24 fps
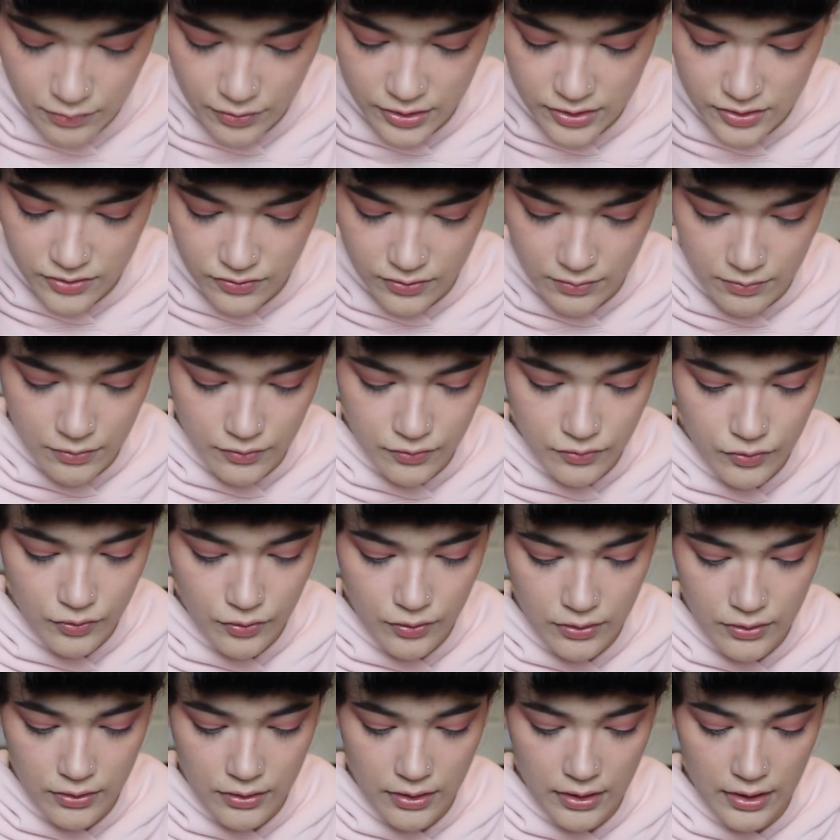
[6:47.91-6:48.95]
brush from
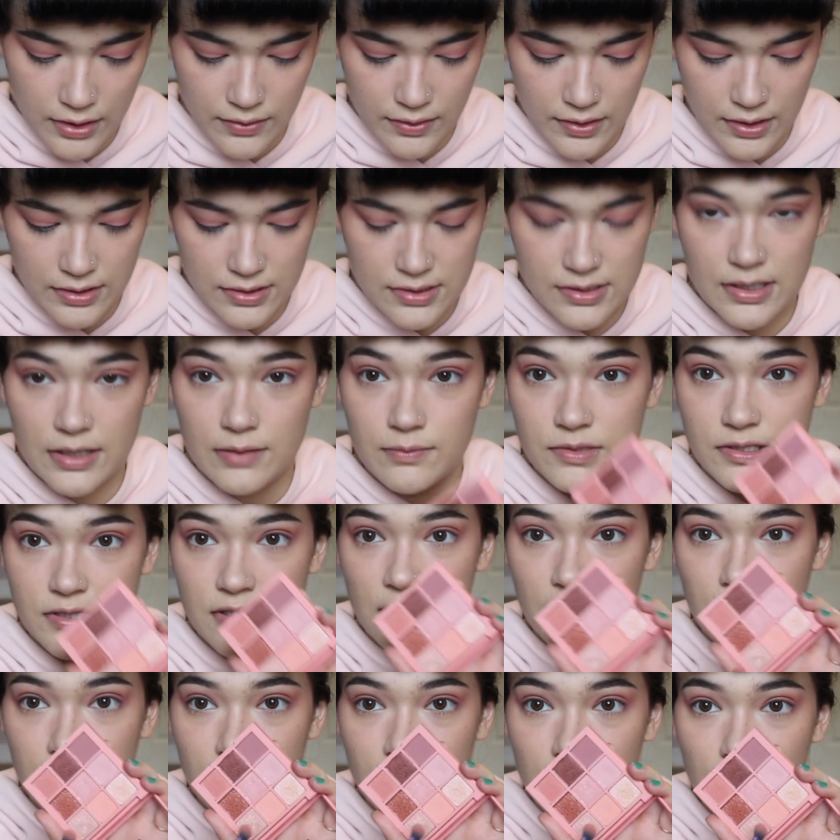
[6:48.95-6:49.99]
before and that same
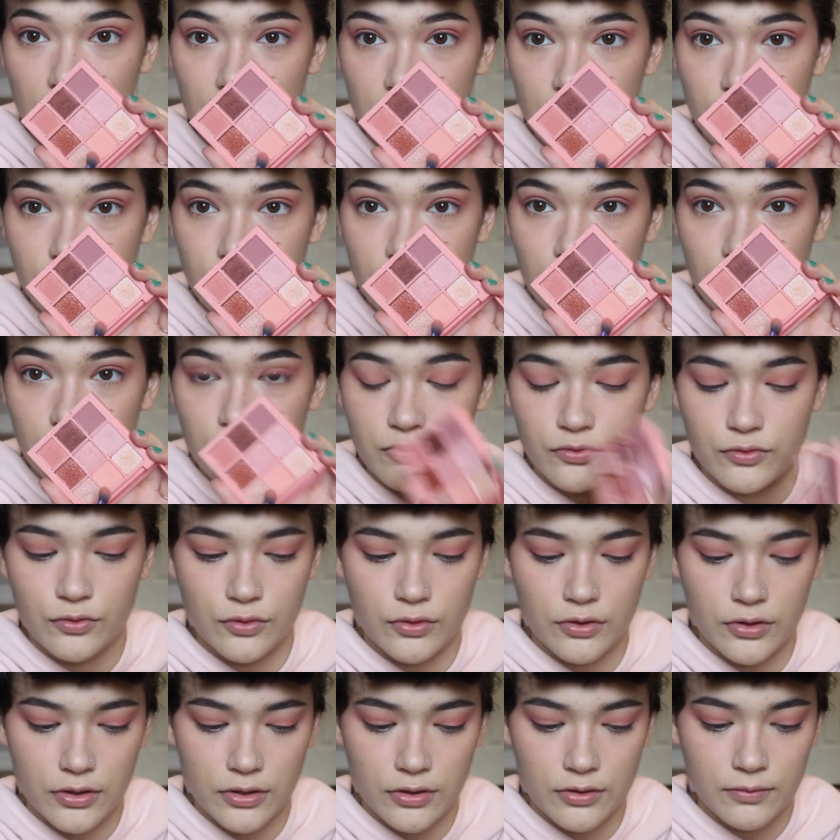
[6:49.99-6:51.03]
salmon color from
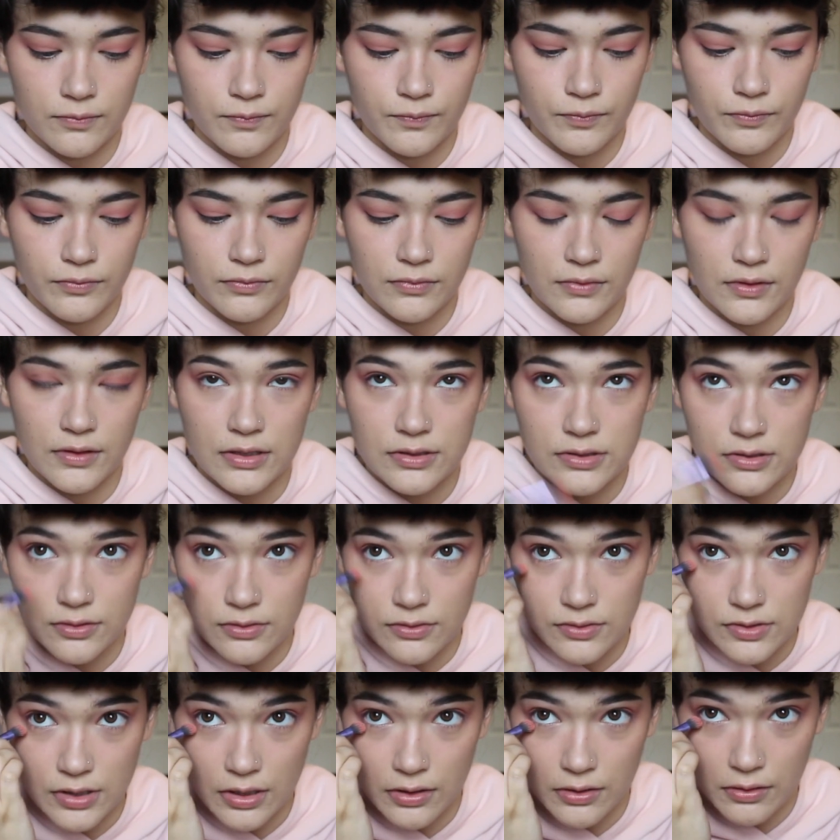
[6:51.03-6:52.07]
before, this
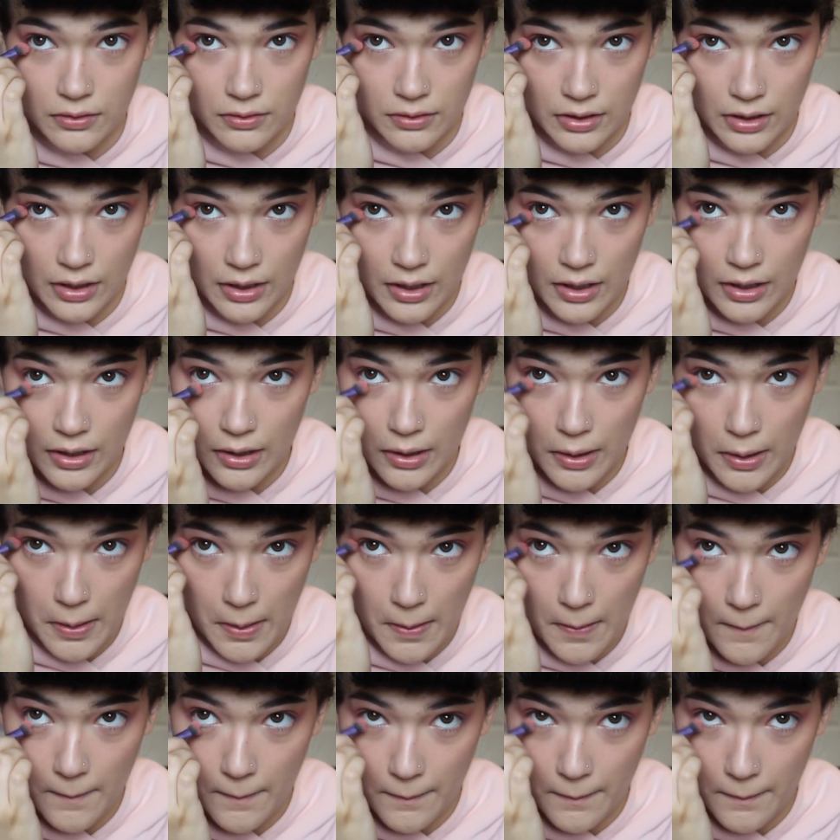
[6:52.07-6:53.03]
goes under the eye.